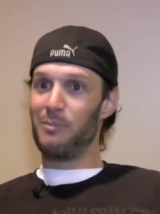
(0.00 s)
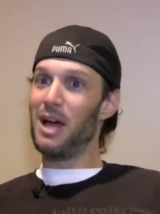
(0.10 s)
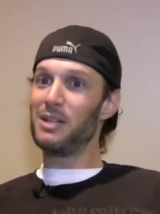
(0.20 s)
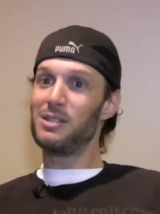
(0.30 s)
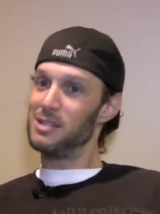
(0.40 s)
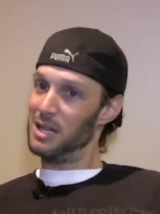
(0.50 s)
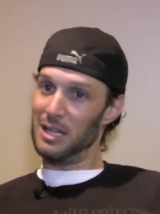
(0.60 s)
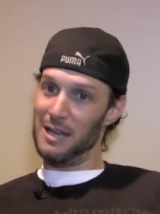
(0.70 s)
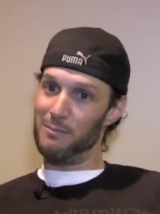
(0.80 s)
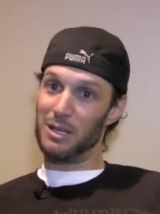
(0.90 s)
And I'm not just
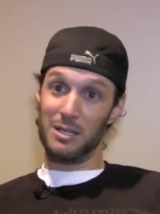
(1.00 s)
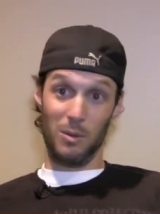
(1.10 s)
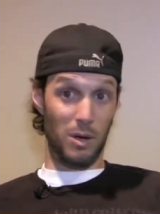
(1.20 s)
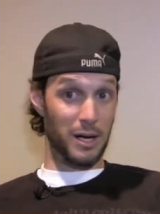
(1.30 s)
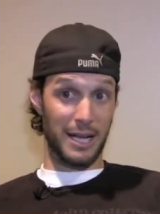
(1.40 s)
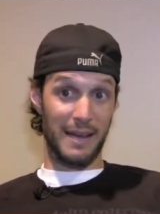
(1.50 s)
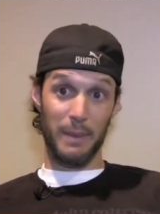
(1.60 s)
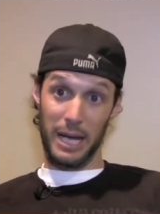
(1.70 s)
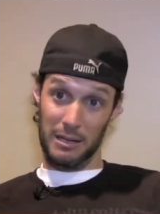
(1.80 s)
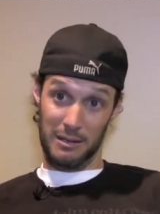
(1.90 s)
saying that because I wanted to
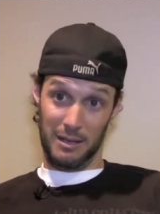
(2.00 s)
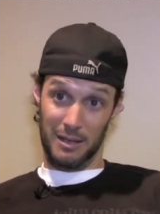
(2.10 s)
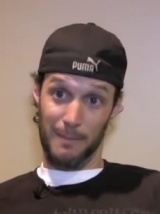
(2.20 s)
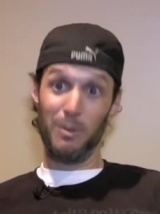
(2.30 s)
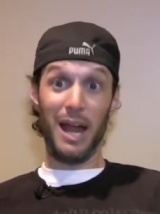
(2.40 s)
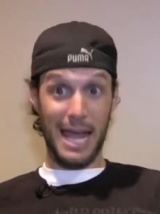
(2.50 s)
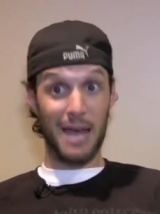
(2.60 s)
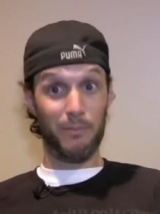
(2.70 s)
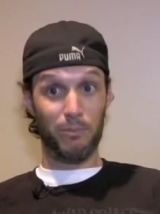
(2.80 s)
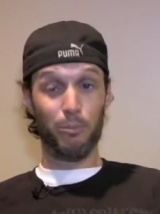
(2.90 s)
get made. Sure. But I
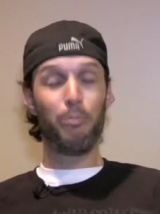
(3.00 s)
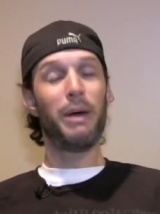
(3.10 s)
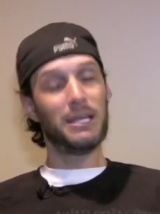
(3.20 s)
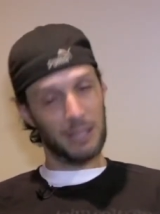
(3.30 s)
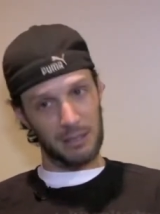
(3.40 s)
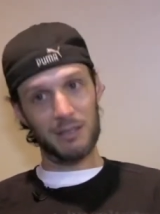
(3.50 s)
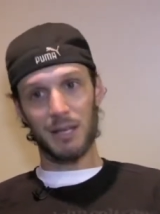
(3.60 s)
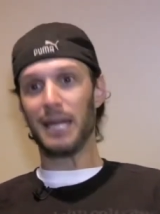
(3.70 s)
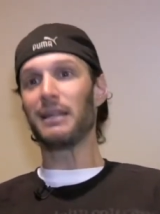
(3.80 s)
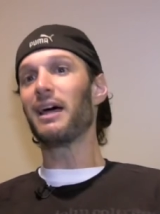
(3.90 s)
am basically
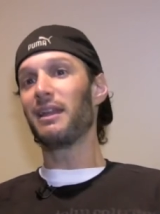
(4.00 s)
saying